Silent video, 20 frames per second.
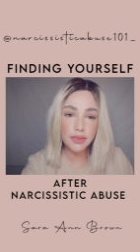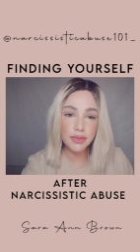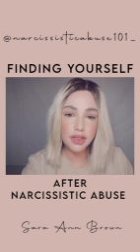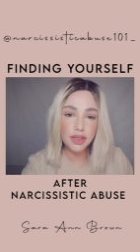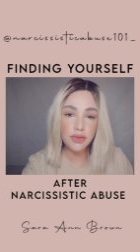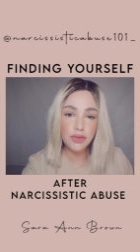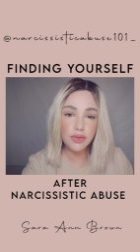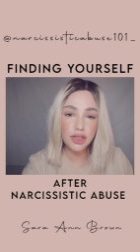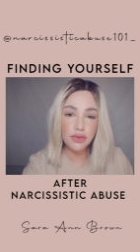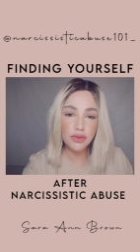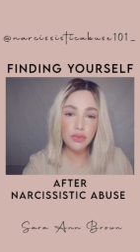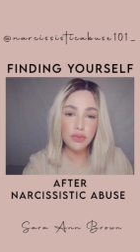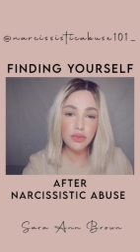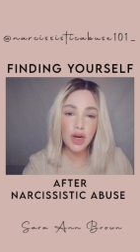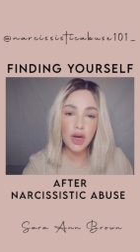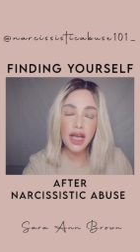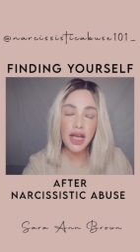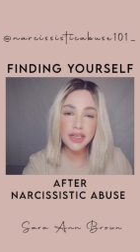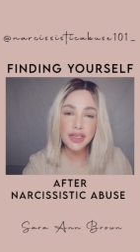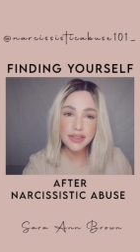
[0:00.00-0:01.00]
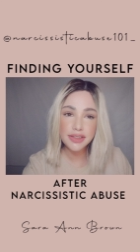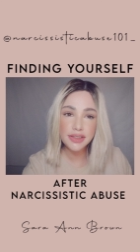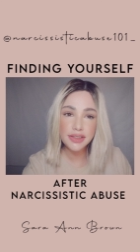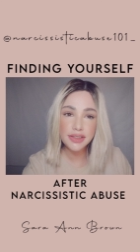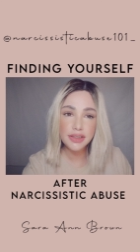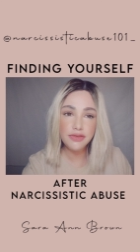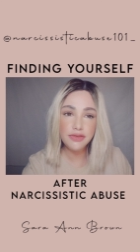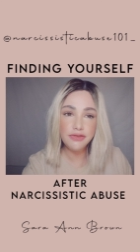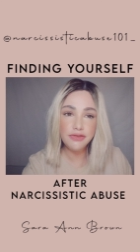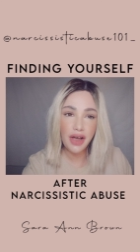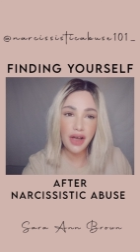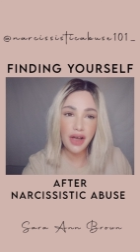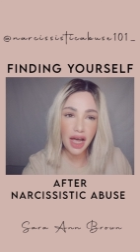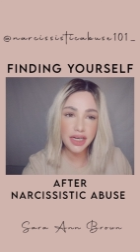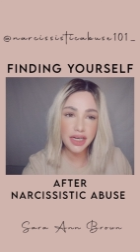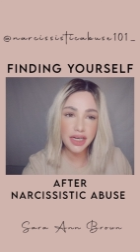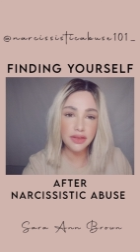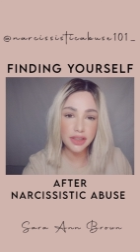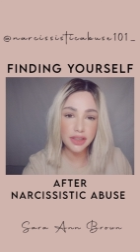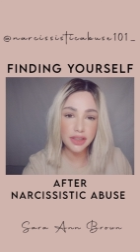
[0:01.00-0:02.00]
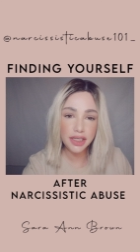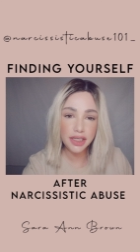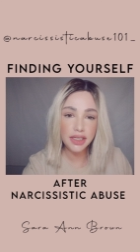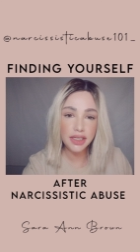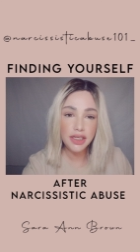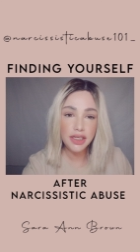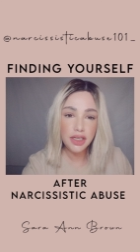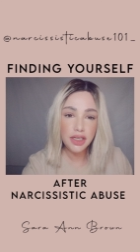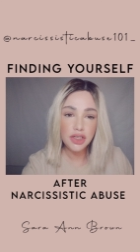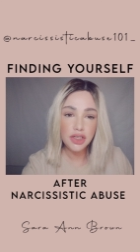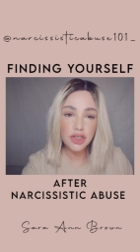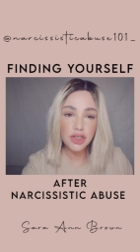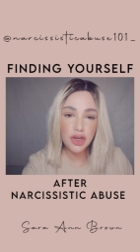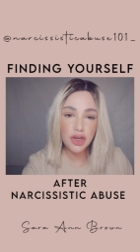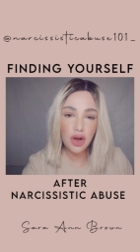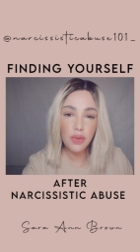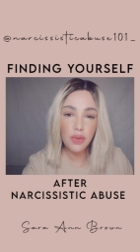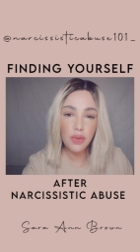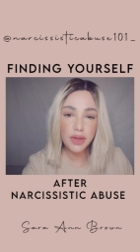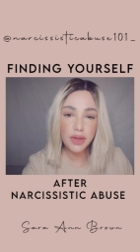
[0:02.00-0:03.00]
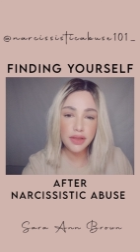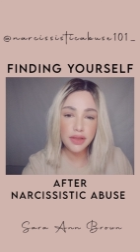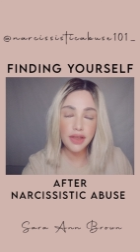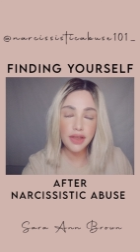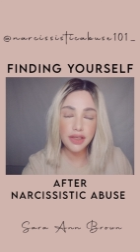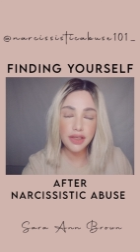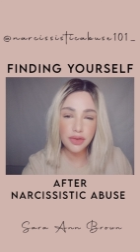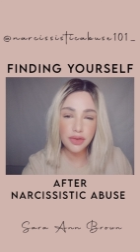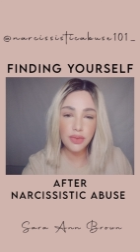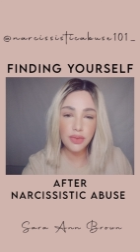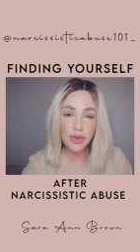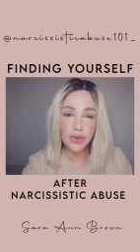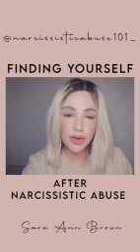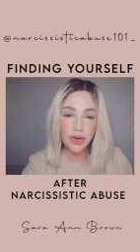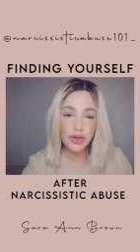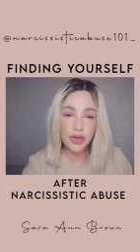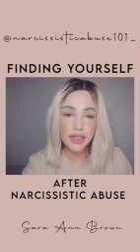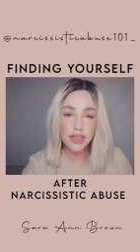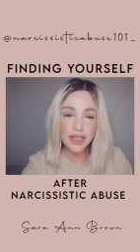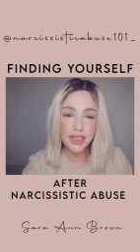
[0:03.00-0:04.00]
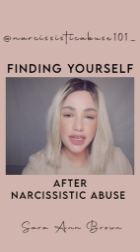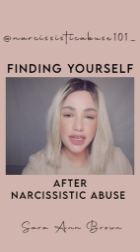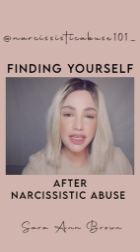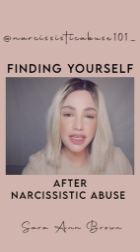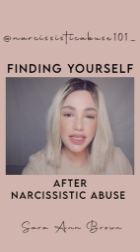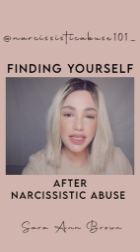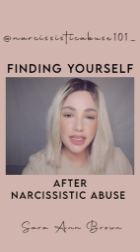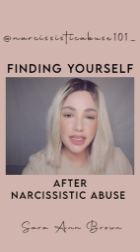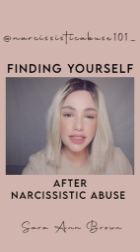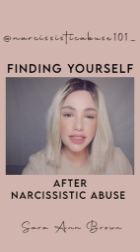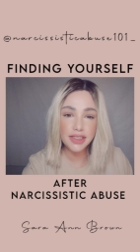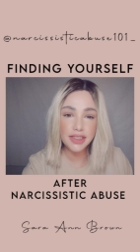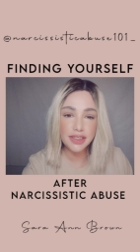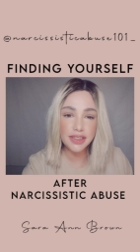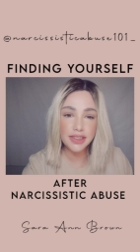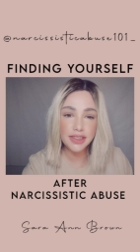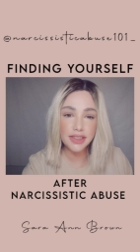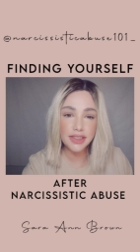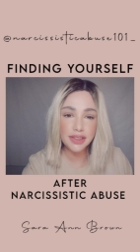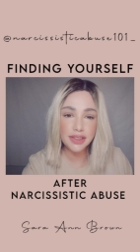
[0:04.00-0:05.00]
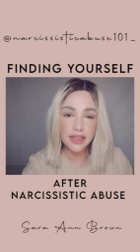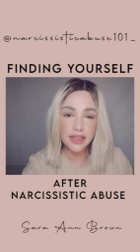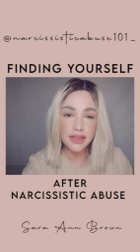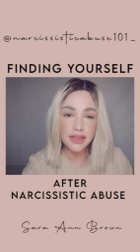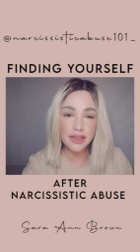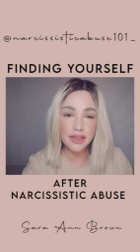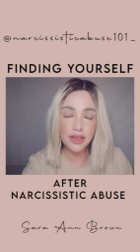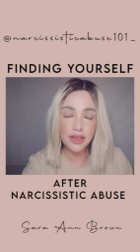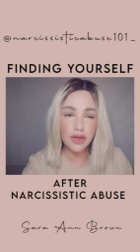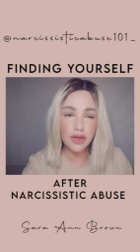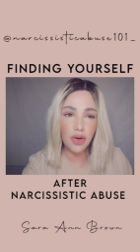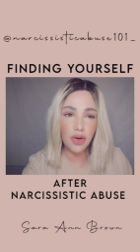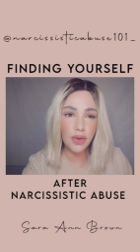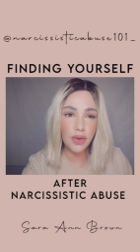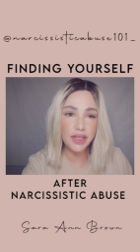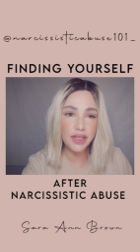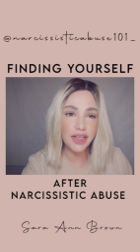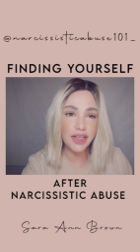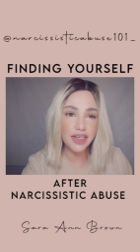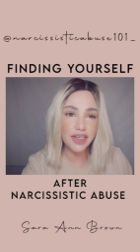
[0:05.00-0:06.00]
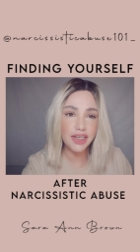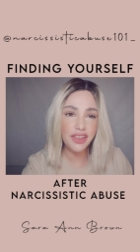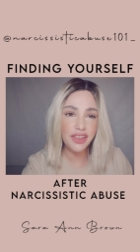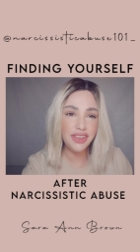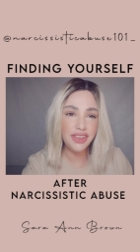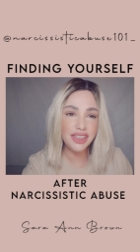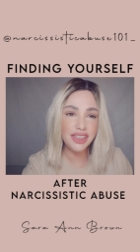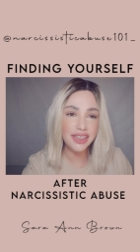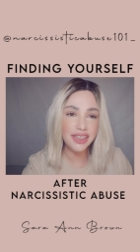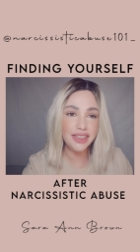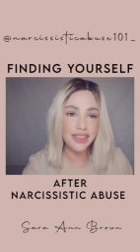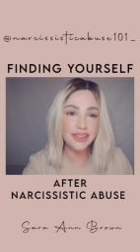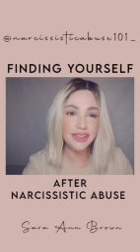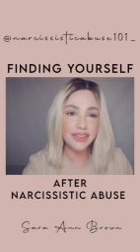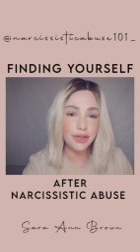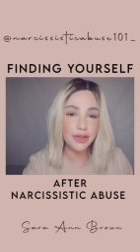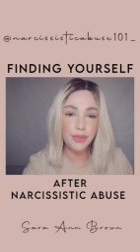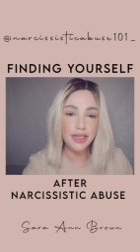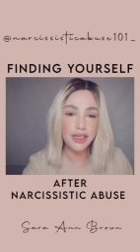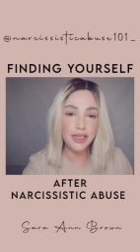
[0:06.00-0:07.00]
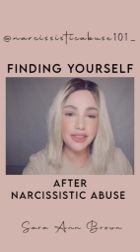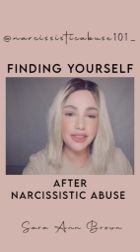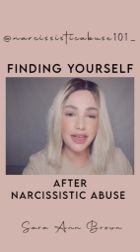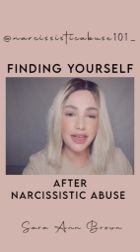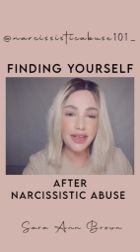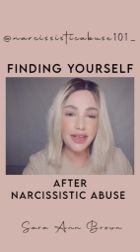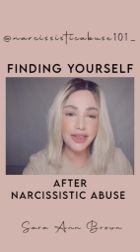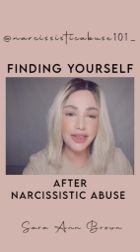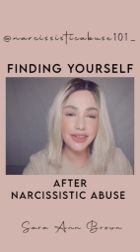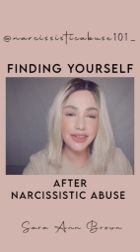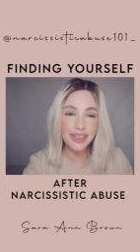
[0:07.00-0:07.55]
You can rest finally, knowing that your needs, knowing that nothing needs to be done.